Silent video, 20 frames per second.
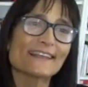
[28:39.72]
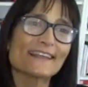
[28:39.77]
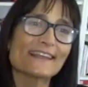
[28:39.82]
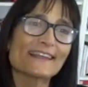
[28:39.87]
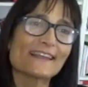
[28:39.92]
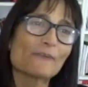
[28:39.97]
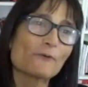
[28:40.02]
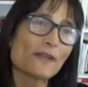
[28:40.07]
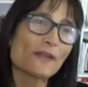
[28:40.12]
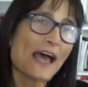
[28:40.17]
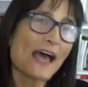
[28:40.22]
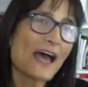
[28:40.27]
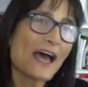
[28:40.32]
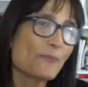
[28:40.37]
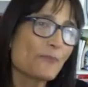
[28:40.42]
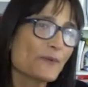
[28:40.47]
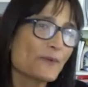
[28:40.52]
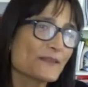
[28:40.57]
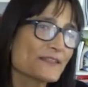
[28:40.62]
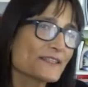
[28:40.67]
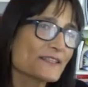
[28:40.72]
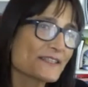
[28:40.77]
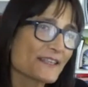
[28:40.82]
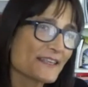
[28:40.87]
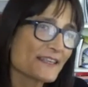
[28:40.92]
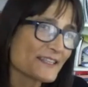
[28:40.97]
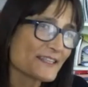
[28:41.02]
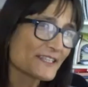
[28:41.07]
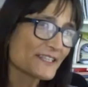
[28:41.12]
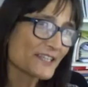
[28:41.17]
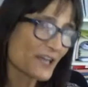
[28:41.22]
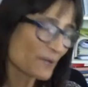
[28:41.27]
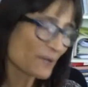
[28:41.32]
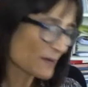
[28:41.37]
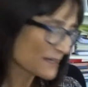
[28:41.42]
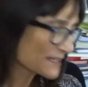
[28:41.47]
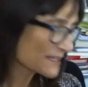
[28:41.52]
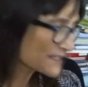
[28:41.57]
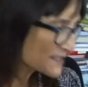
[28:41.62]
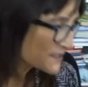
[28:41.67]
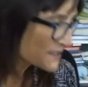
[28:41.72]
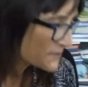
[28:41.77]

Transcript: What happens in Germany? Is it